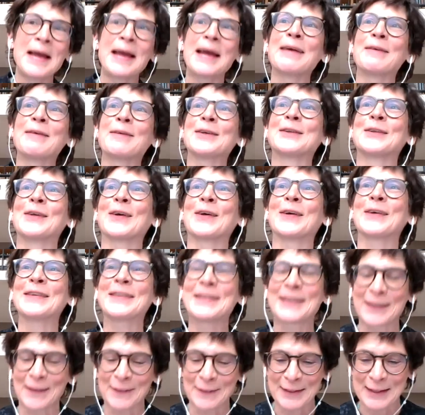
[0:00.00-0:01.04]
It was
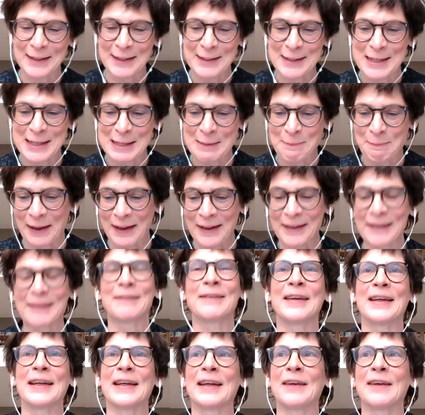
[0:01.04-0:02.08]
also
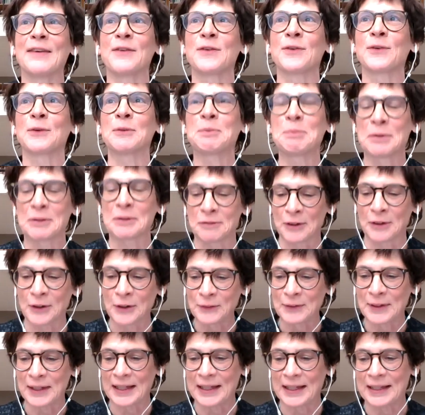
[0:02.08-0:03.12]
inspiring and
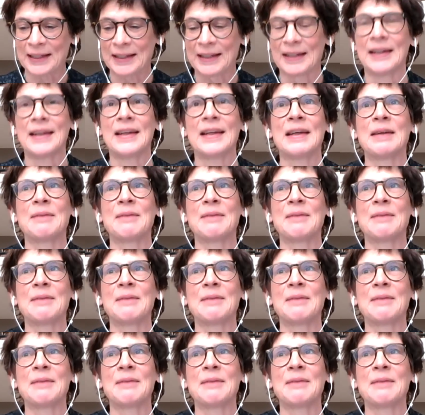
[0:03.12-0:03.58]
thought-provoking